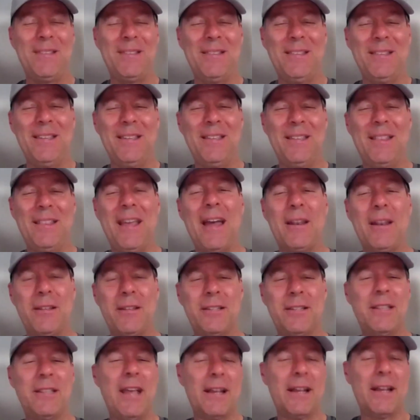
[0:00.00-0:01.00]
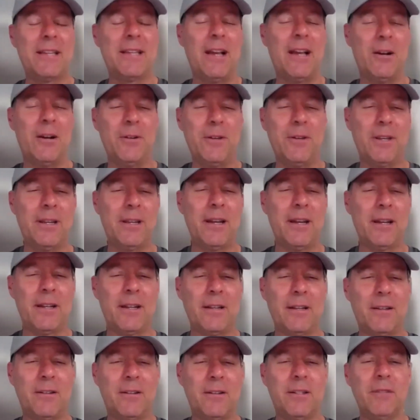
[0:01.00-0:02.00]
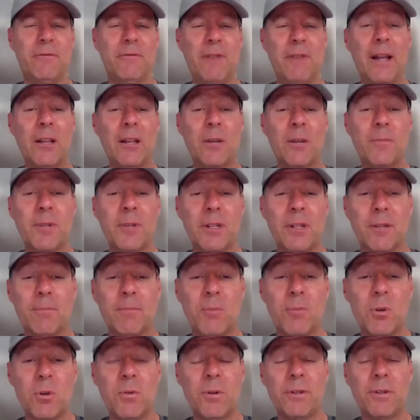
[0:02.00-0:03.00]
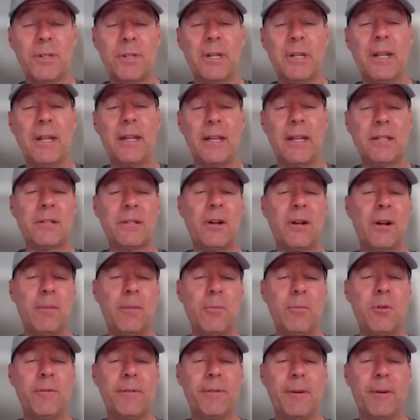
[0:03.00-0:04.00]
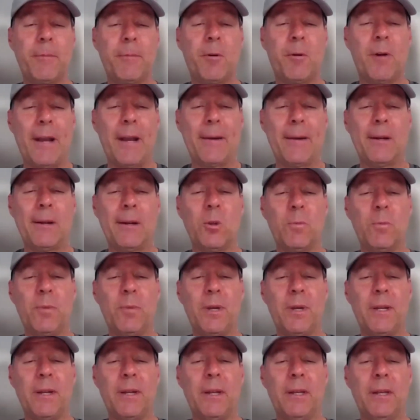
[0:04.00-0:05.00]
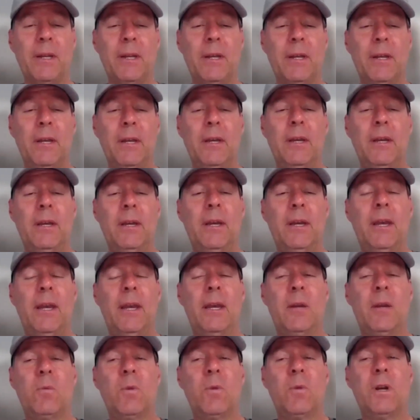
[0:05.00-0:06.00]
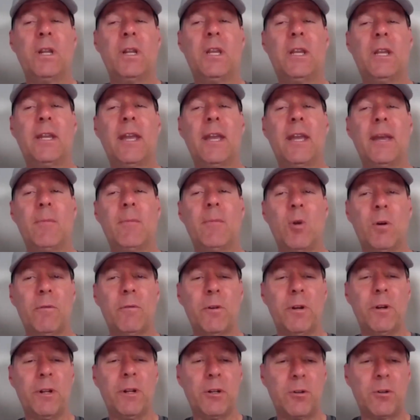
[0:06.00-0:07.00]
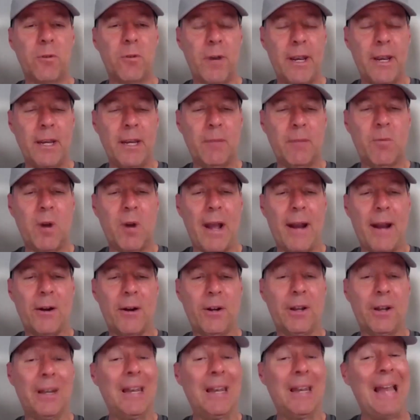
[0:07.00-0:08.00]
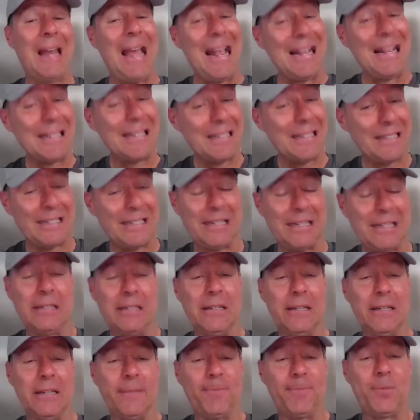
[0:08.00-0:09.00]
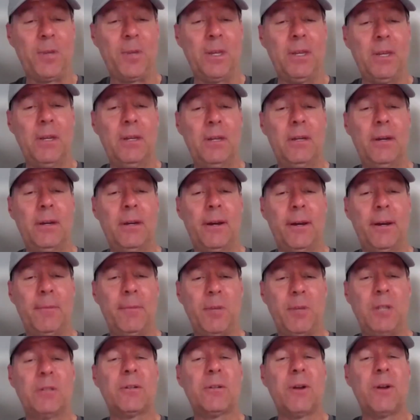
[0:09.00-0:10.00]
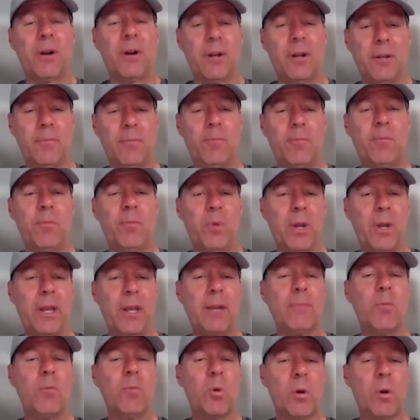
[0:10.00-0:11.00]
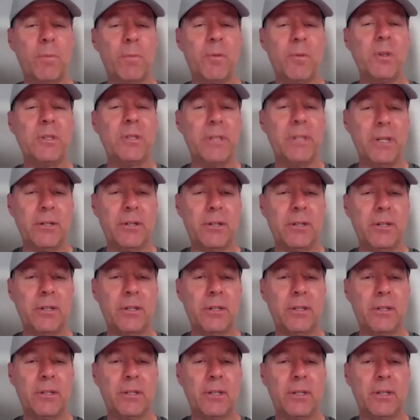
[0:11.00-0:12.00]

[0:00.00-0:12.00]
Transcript: that's how he kind of developed in the Brewers, and then they started moving him around a little bit. And when he came over in a trade prior to last season, he started playing more positions